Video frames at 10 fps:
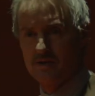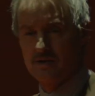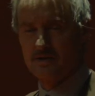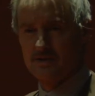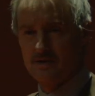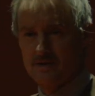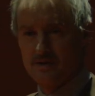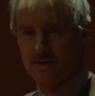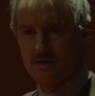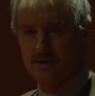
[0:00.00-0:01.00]
the room where
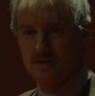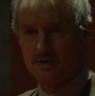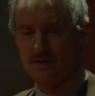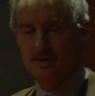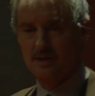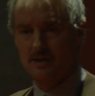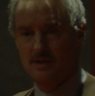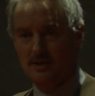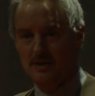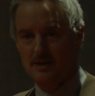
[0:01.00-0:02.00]
Loki looks defeated,
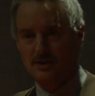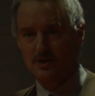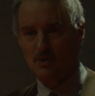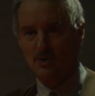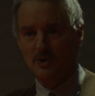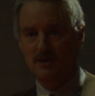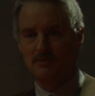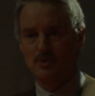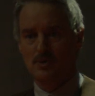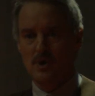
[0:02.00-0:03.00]
realizing
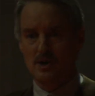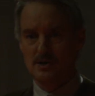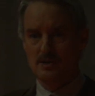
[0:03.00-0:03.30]
even Infinity